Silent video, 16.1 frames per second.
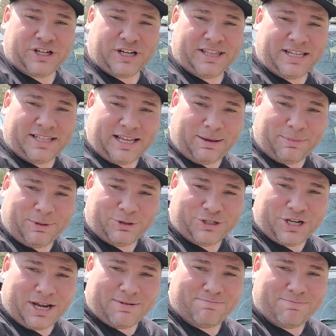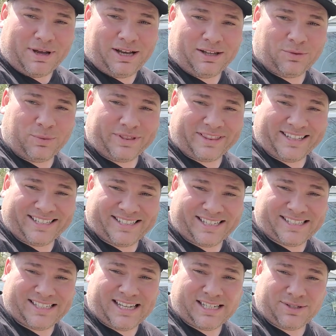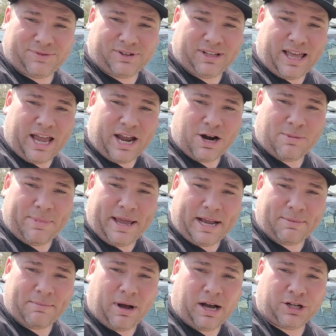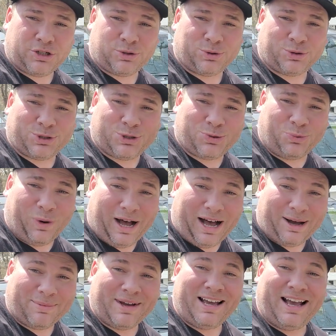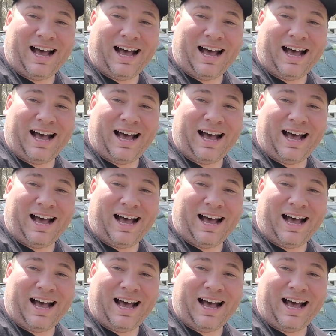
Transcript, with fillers: in the WJ belt with the successful airbag module swap.